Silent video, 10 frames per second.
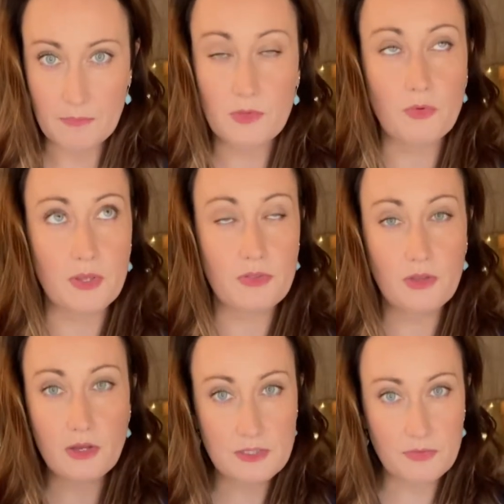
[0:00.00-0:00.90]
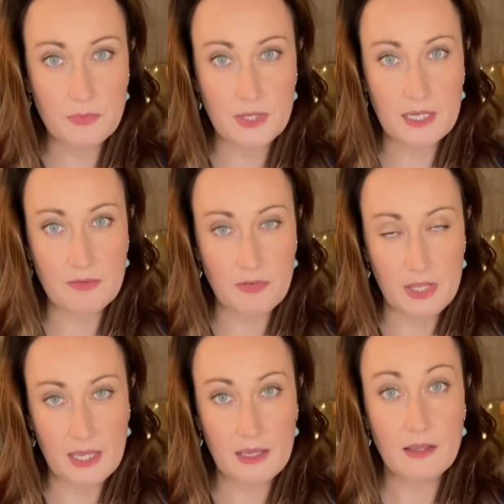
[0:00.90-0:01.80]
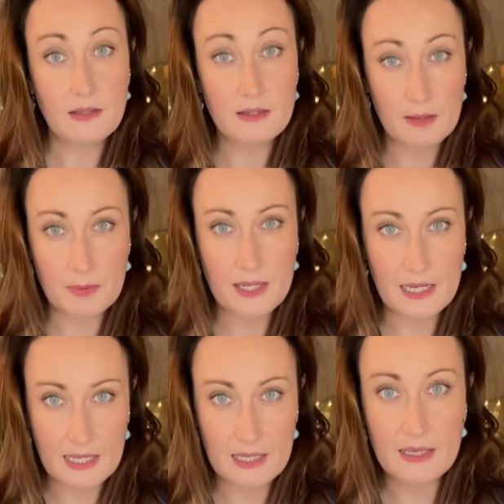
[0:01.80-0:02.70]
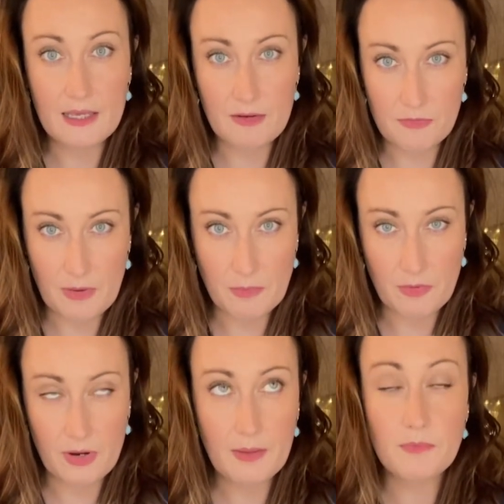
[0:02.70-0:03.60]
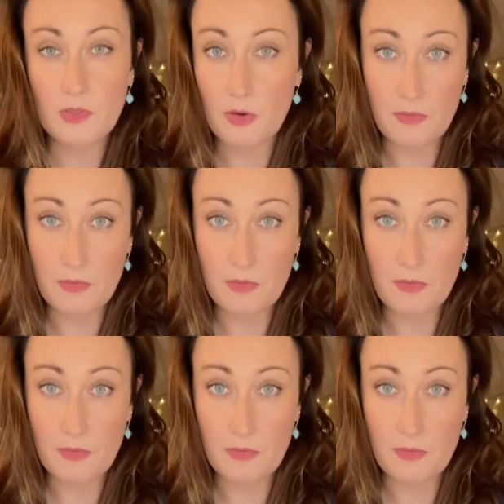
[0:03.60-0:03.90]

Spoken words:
So I start it from seed every year, typically in February, so